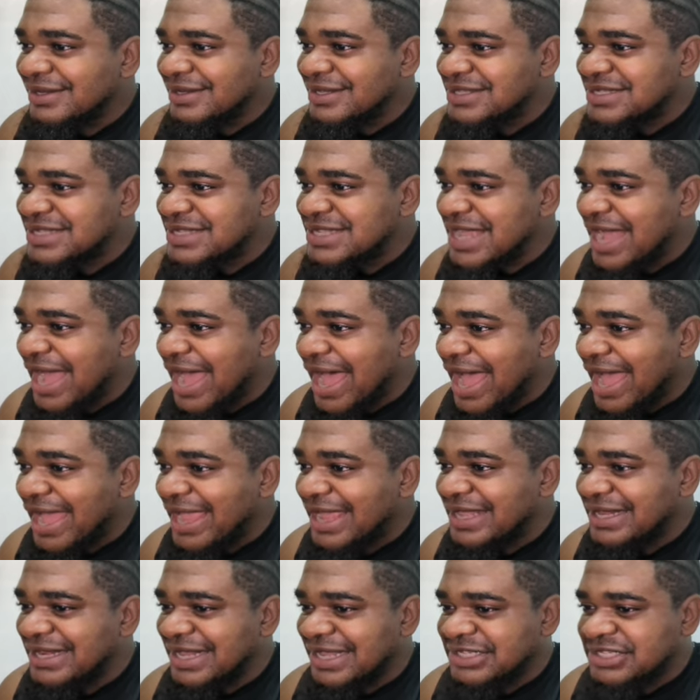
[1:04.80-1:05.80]
This is the
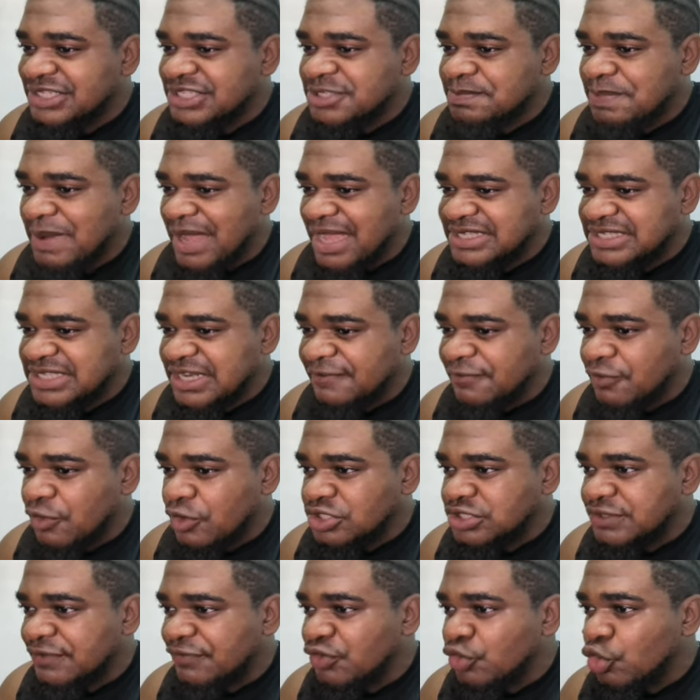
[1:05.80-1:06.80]
eye that just passed. And of
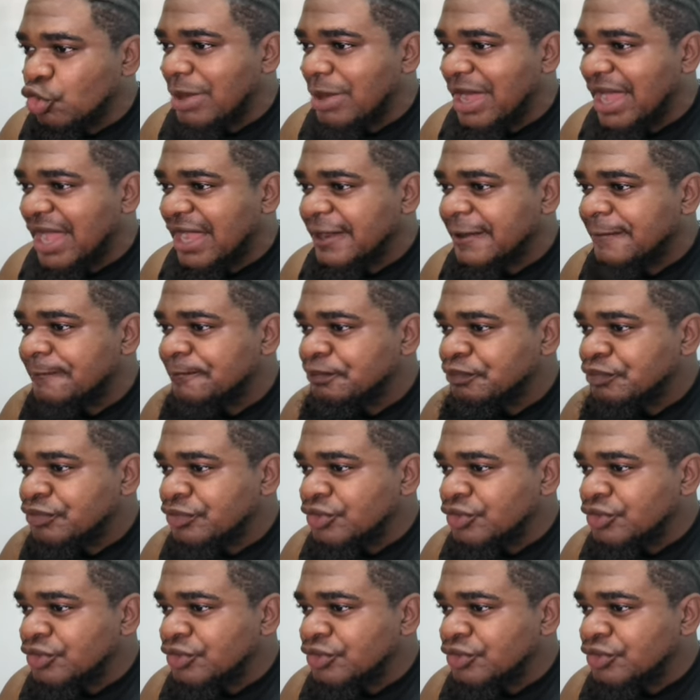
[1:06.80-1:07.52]
course, if you back,